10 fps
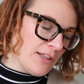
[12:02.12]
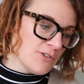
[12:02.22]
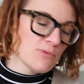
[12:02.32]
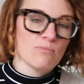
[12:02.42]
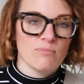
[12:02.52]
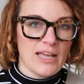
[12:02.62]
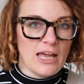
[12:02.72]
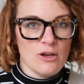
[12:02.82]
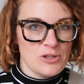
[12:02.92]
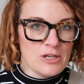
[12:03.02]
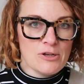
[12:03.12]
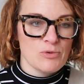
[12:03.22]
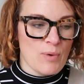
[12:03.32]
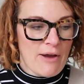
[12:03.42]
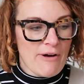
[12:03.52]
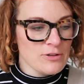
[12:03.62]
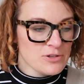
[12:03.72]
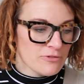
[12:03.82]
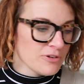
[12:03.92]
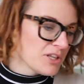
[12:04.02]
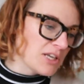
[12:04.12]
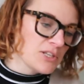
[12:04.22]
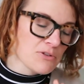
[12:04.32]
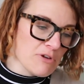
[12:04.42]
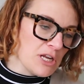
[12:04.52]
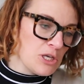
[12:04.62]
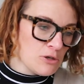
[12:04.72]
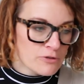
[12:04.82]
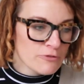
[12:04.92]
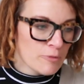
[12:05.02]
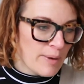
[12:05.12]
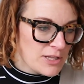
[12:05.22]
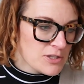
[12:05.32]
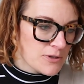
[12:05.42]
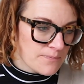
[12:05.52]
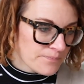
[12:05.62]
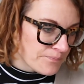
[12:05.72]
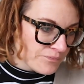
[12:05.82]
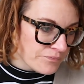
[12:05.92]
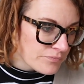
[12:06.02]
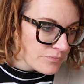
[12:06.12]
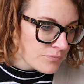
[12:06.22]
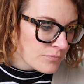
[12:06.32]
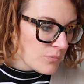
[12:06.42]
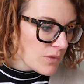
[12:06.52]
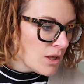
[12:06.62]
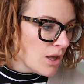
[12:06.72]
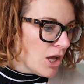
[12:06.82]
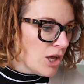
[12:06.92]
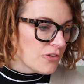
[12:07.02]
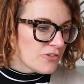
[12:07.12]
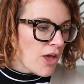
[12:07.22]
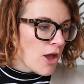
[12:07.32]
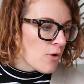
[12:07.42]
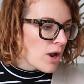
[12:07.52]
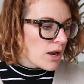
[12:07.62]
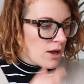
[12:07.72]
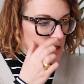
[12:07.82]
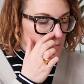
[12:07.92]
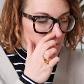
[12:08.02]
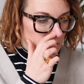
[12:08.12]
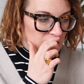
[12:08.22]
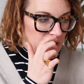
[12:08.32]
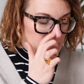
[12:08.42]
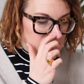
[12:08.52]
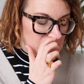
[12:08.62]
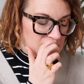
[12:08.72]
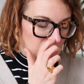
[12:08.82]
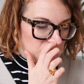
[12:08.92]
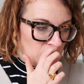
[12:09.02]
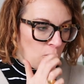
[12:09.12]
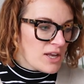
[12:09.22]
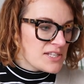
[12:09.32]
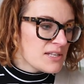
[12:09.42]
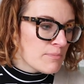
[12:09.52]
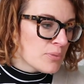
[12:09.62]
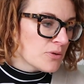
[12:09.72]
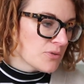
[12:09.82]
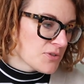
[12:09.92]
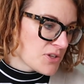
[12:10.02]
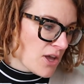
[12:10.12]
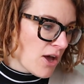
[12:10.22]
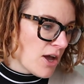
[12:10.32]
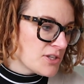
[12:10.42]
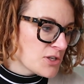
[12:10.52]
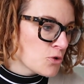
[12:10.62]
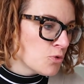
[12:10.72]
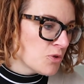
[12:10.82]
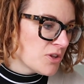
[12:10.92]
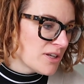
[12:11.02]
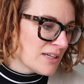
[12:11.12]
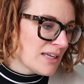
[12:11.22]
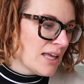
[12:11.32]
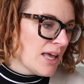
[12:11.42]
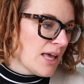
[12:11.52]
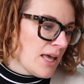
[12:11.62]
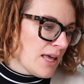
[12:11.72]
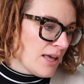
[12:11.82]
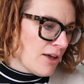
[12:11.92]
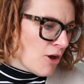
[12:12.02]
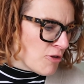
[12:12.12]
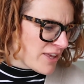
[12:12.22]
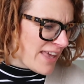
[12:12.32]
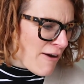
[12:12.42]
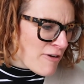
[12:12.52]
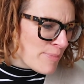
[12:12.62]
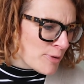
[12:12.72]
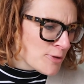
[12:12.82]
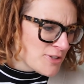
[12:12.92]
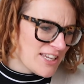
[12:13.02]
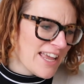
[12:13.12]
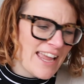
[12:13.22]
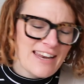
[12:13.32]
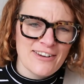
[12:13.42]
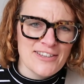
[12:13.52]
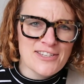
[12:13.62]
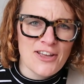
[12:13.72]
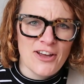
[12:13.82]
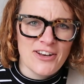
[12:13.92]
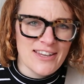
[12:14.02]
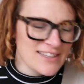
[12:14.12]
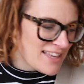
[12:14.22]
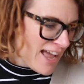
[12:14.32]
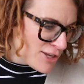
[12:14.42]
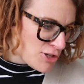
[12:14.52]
and get loads and loads of wear out of. I think it's a really useful pattern. So last but not least is actually quite a simple skirt. It's called the Garibaldi A-line skirt. It's